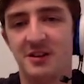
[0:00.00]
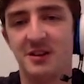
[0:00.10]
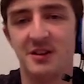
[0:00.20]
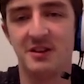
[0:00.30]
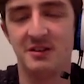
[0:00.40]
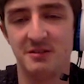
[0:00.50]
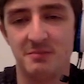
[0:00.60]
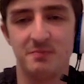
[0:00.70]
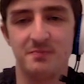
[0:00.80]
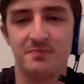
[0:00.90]
and then
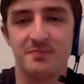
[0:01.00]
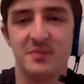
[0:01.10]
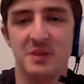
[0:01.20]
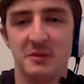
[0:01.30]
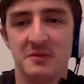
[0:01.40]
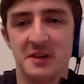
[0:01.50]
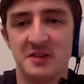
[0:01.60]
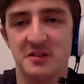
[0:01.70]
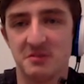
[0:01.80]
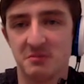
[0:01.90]
it'll be
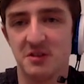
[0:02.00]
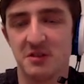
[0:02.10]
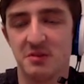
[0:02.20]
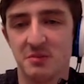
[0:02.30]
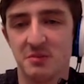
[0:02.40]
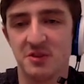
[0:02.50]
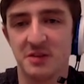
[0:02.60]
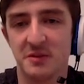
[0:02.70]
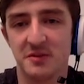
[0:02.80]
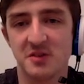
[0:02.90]
faster to this charge
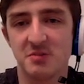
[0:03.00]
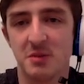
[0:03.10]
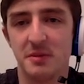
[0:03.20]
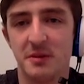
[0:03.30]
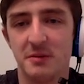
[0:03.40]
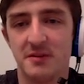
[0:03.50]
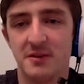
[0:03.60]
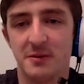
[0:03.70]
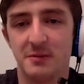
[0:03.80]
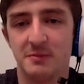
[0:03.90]
move than Swampert, I would have
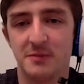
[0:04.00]
thought.